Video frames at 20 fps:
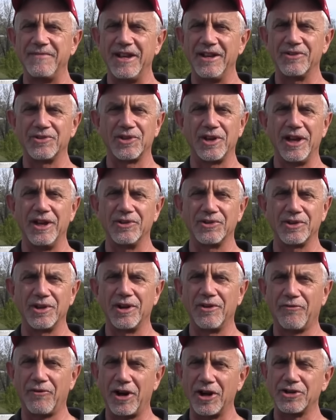is, is
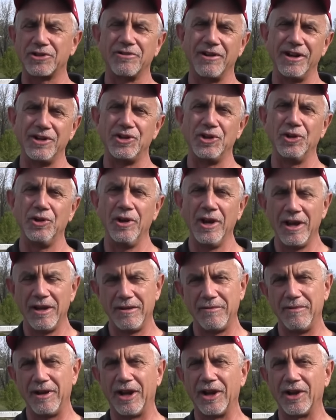going to frustrate you,
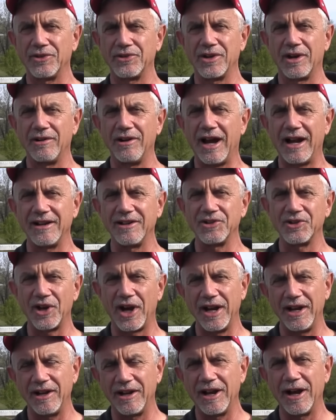because they're not
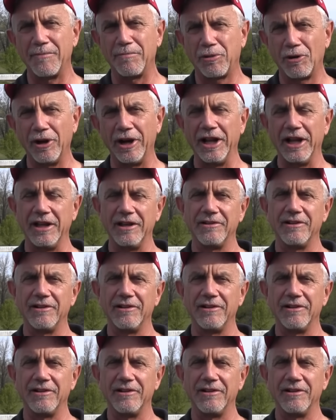designed to cut pretty.